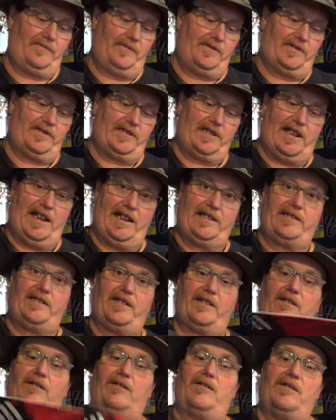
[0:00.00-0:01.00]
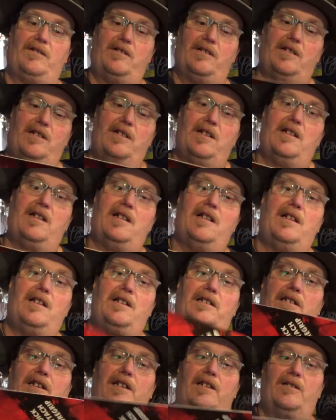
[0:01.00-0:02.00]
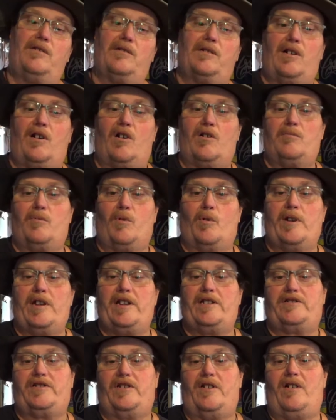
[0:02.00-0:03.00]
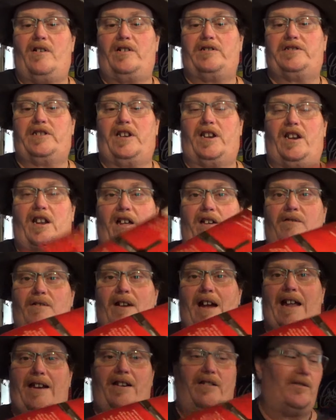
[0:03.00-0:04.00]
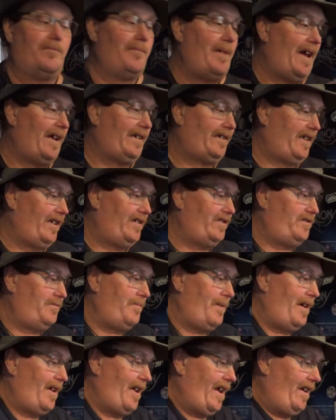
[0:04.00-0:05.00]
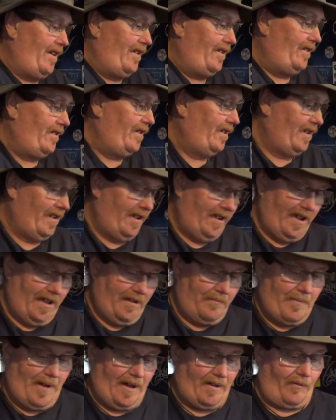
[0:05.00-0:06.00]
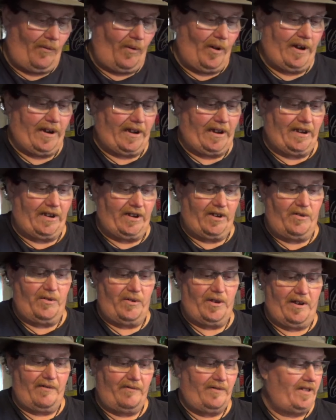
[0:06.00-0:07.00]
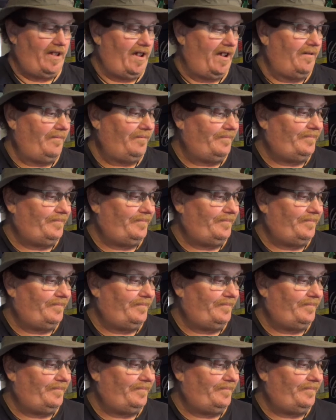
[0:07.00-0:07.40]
Slide the got a little cardboard insert on it. It's got a lot of writing on the back, tells you about what it can do and everything.